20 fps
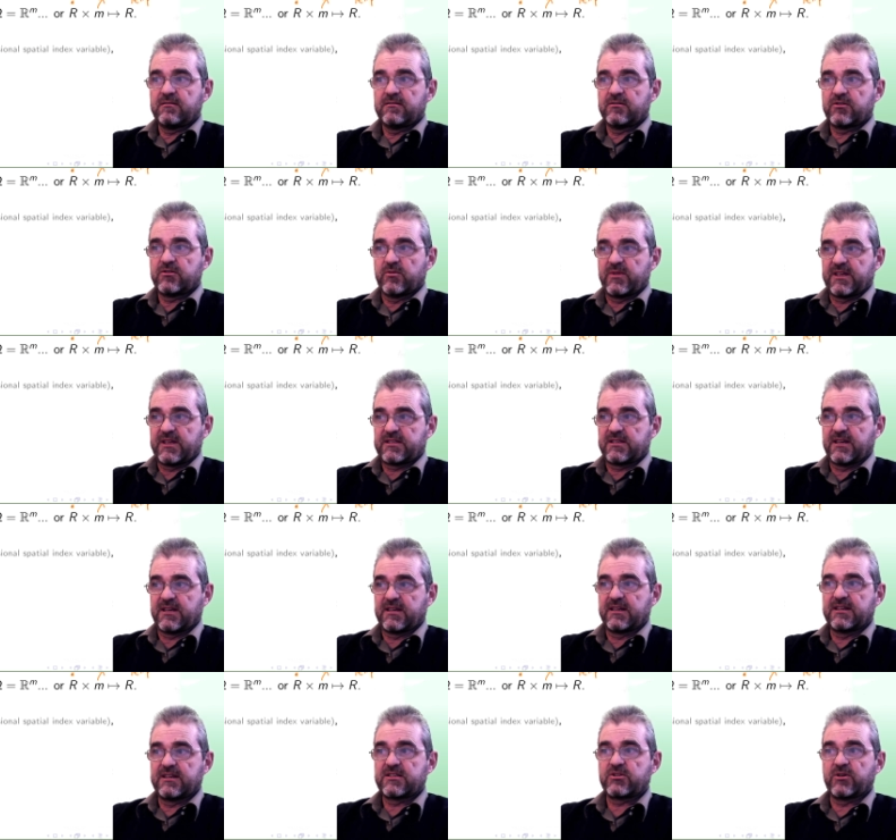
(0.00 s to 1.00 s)
So that's
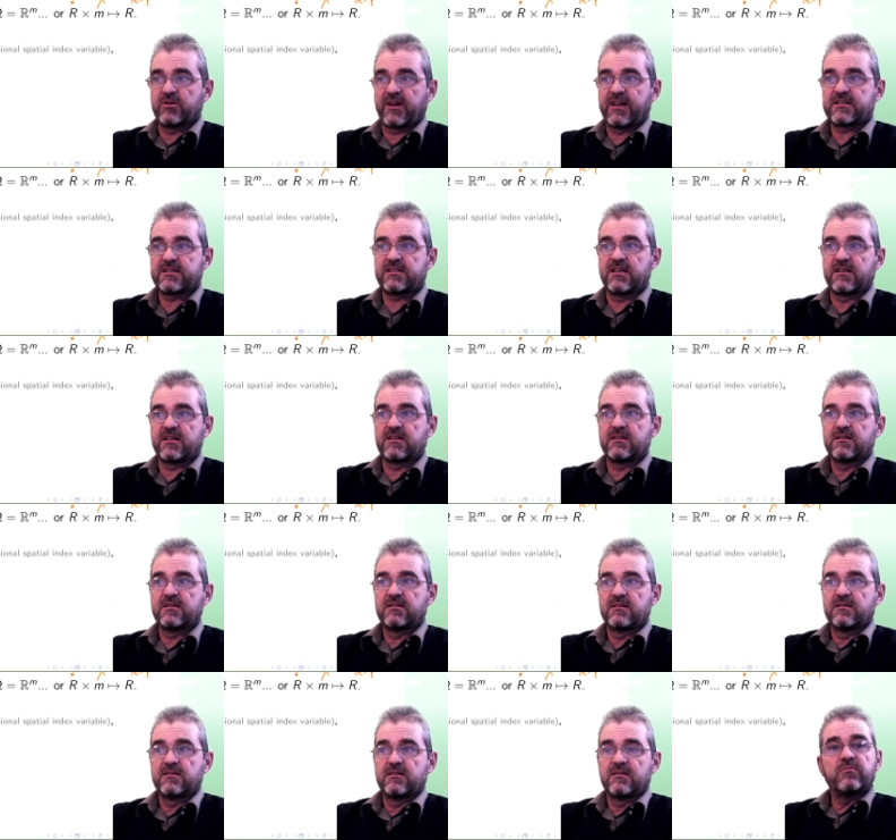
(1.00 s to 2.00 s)
a stochastic
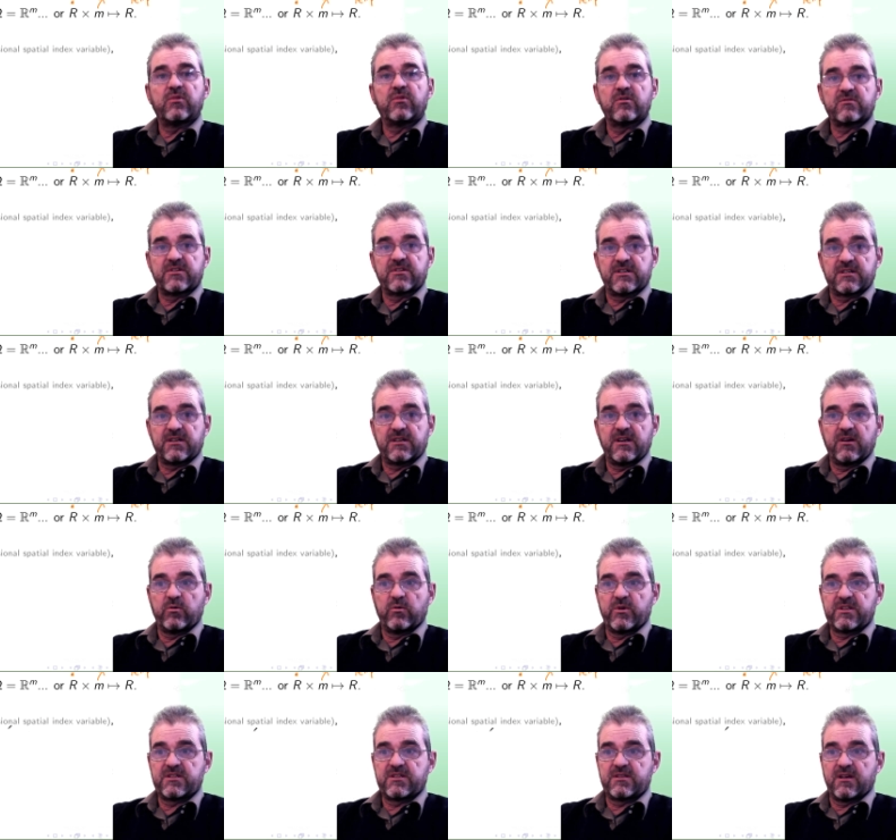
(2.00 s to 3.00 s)
process in
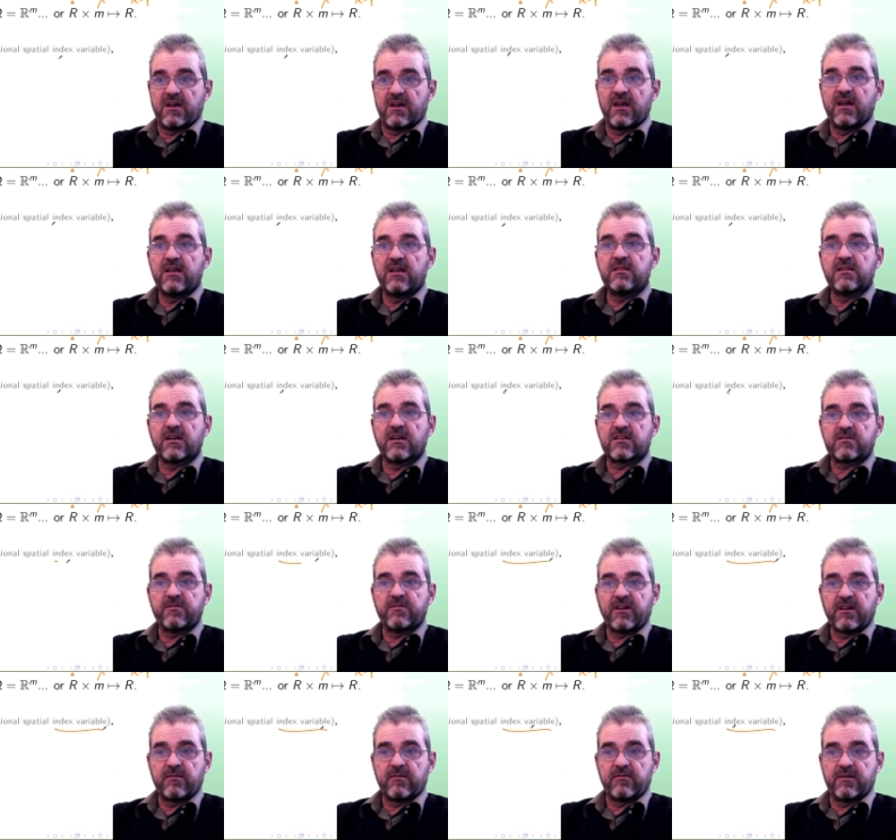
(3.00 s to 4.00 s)
which the index
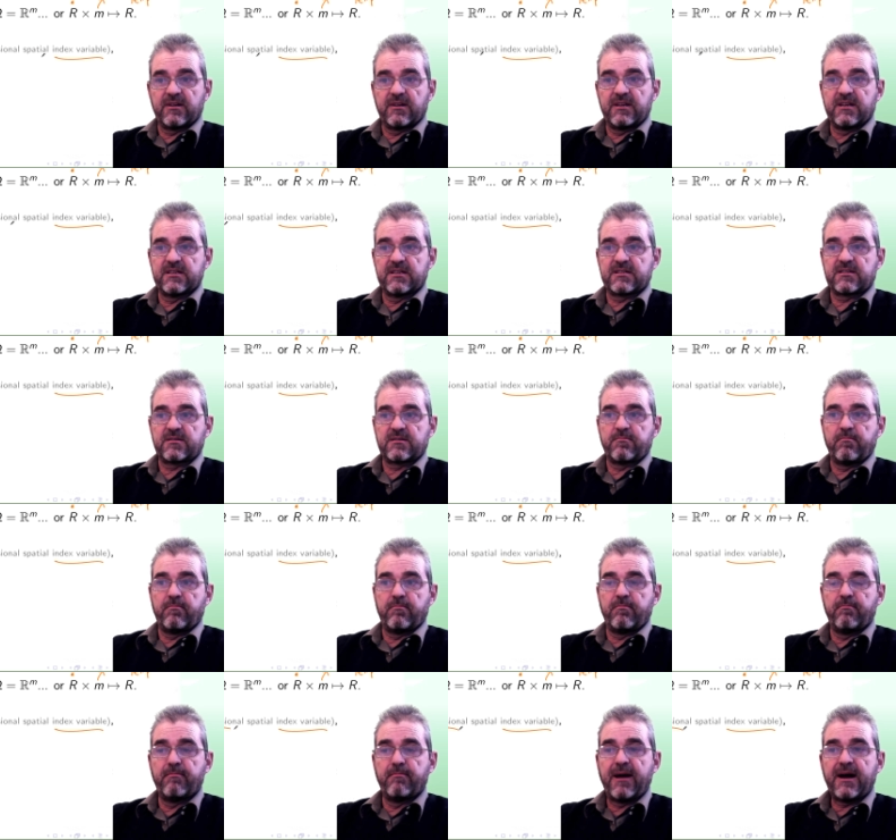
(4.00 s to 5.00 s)
variable is
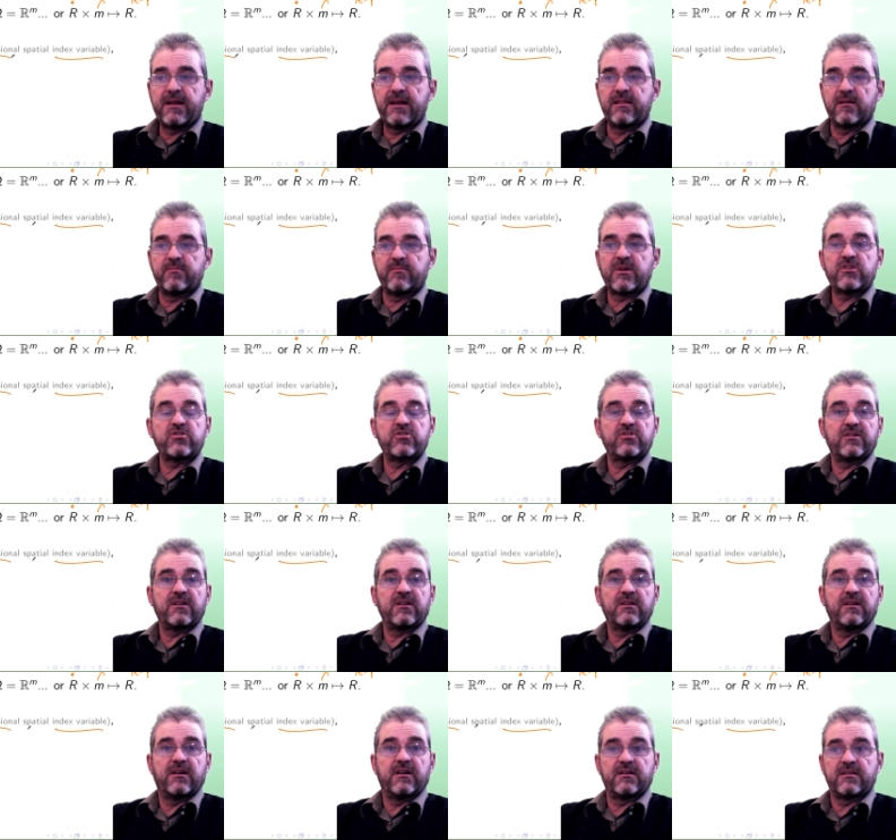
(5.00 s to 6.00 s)

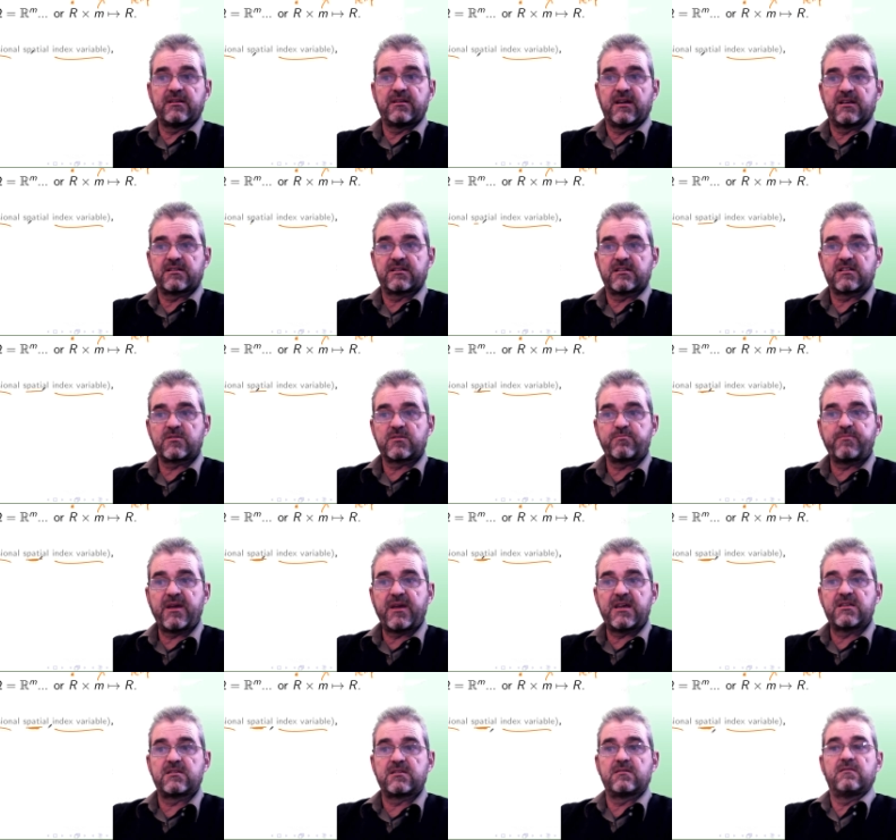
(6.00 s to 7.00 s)
bidimensional and it has
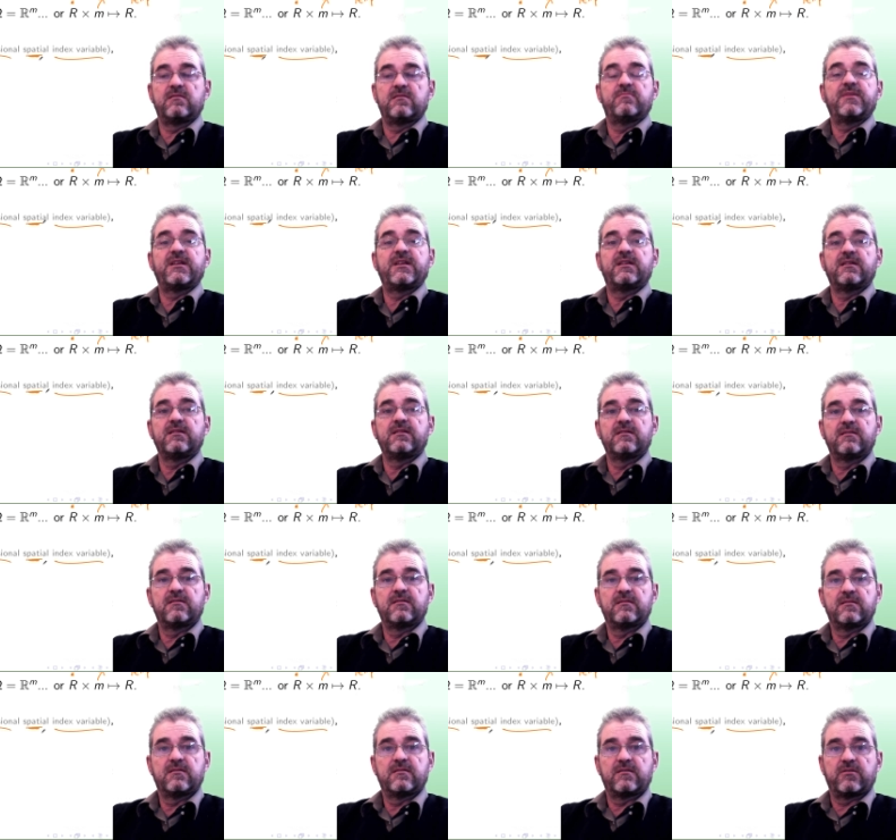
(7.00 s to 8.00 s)
spatial meaning,
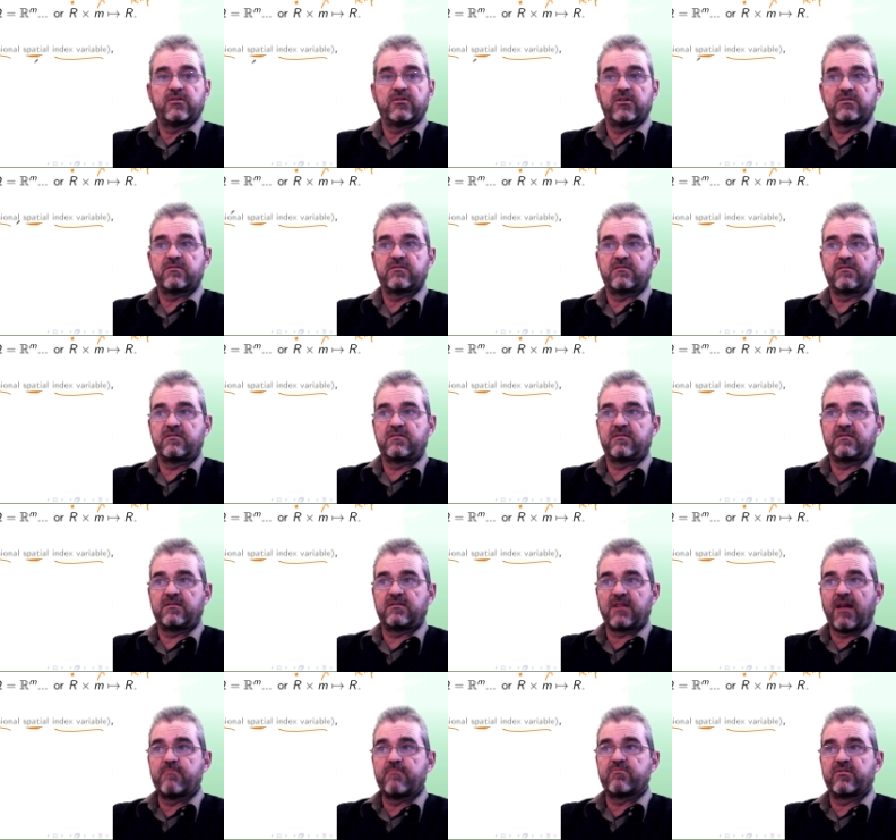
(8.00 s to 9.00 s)
not
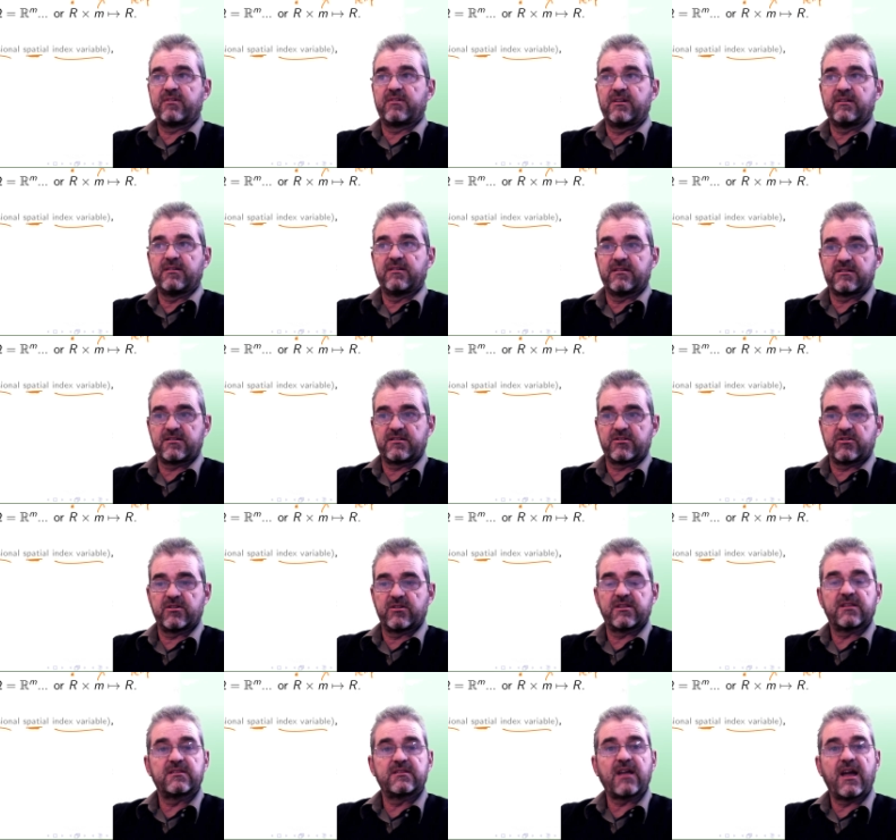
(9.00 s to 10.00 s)
temporal. It's
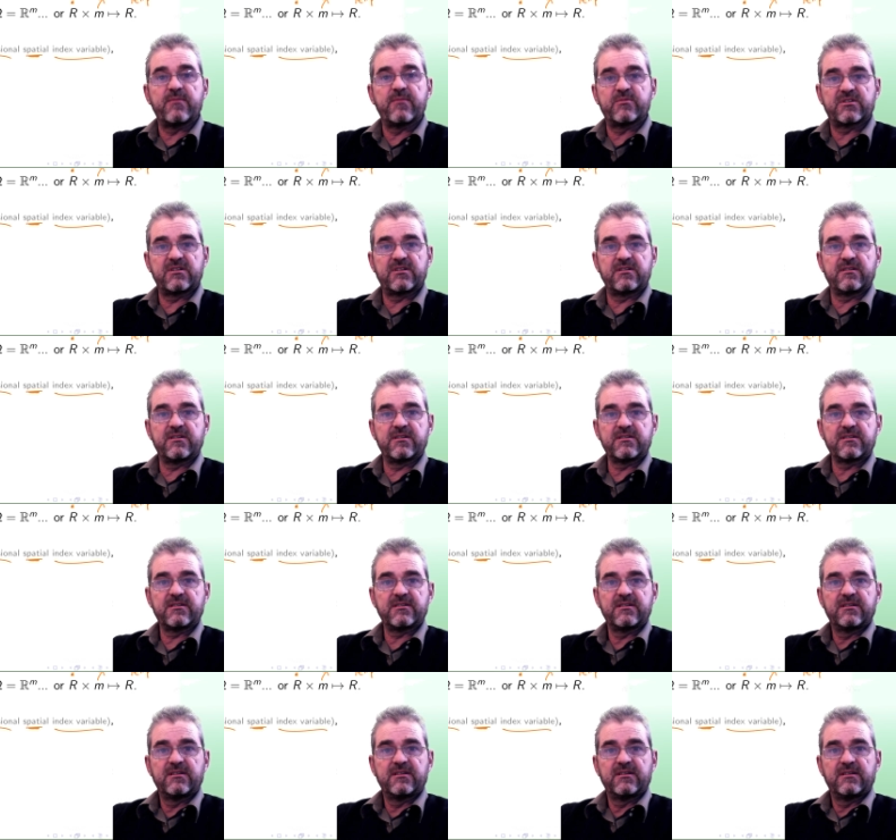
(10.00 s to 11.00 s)
not a time series.